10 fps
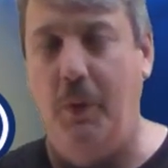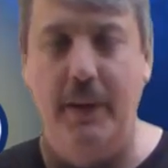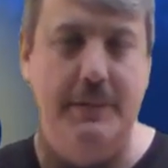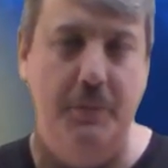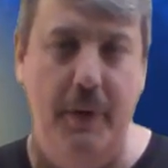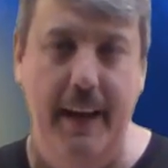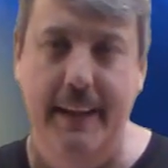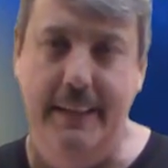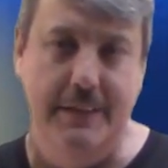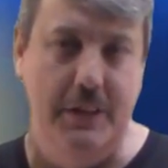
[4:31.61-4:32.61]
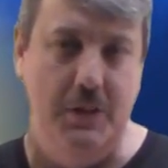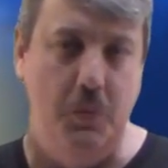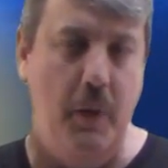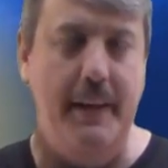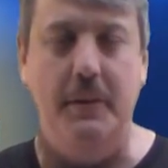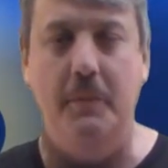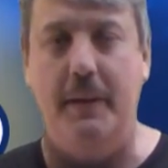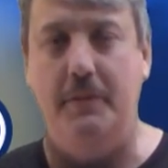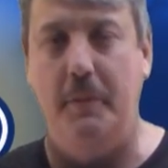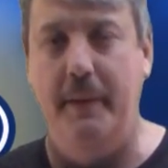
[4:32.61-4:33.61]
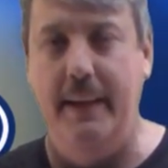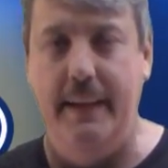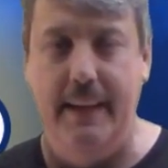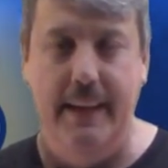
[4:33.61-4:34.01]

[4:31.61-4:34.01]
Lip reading: point spread is just way too much for me.